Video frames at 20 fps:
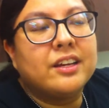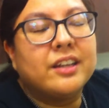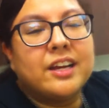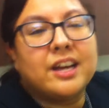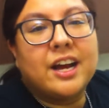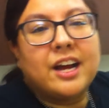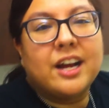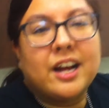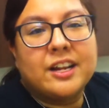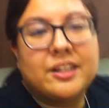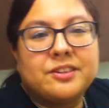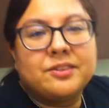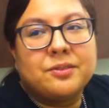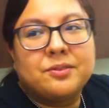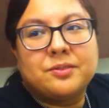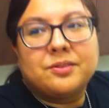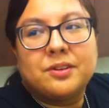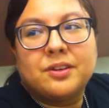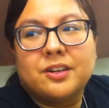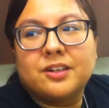yeah, I
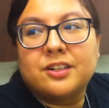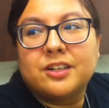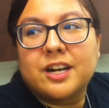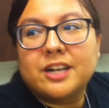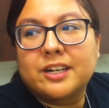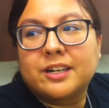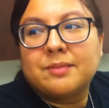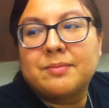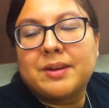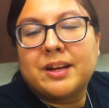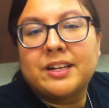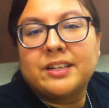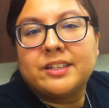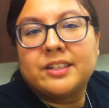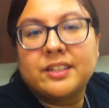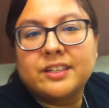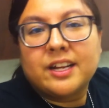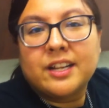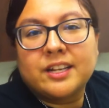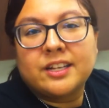do recommend
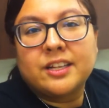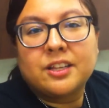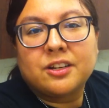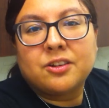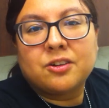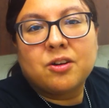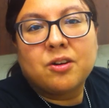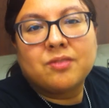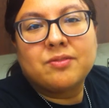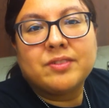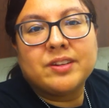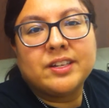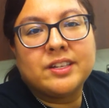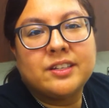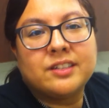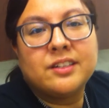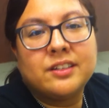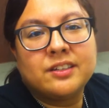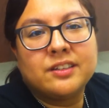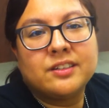getting the COVID
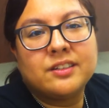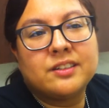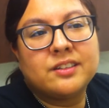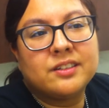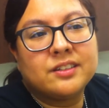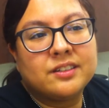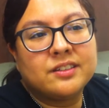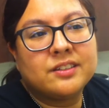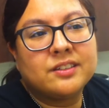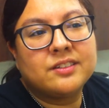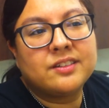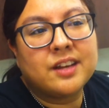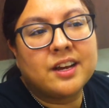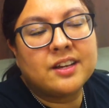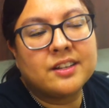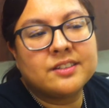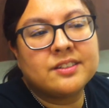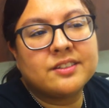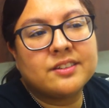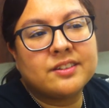
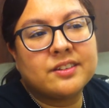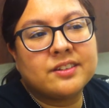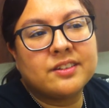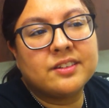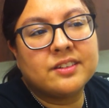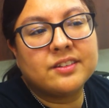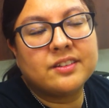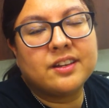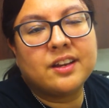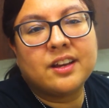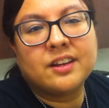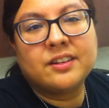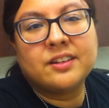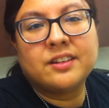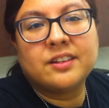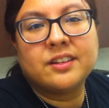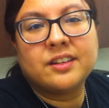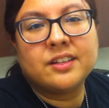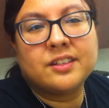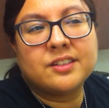test
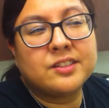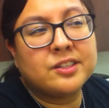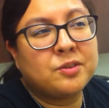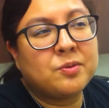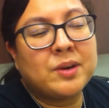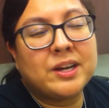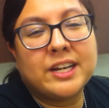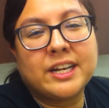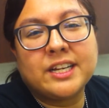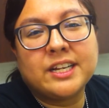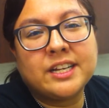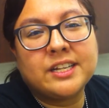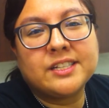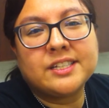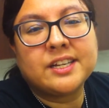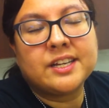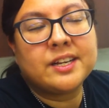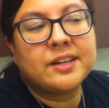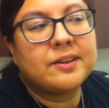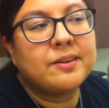done. It's quick and
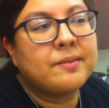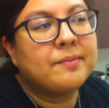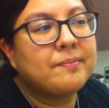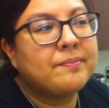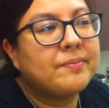easy.